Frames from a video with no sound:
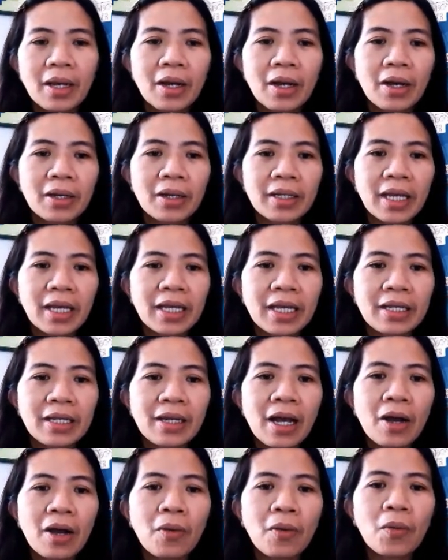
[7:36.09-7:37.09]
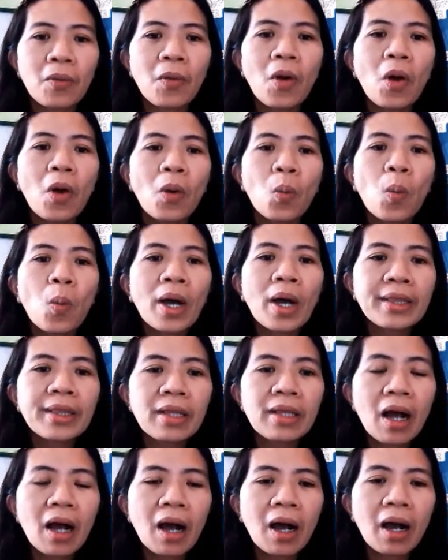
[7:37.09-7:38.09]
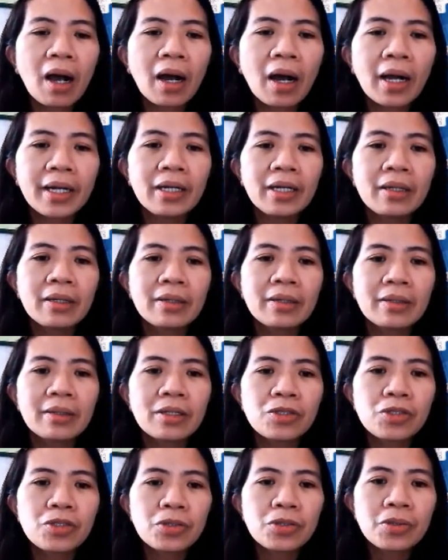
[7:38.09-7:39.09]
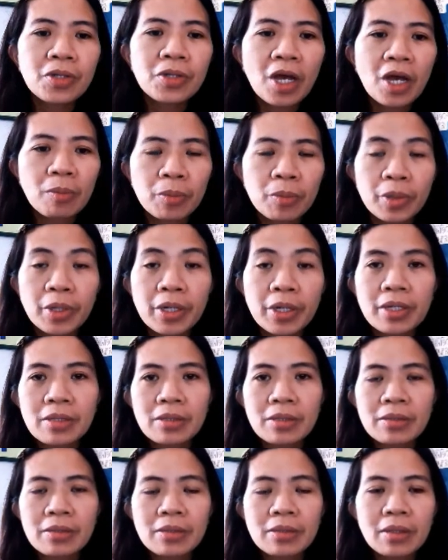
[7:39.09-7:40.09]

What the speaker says: Okay, now, what are the two numbers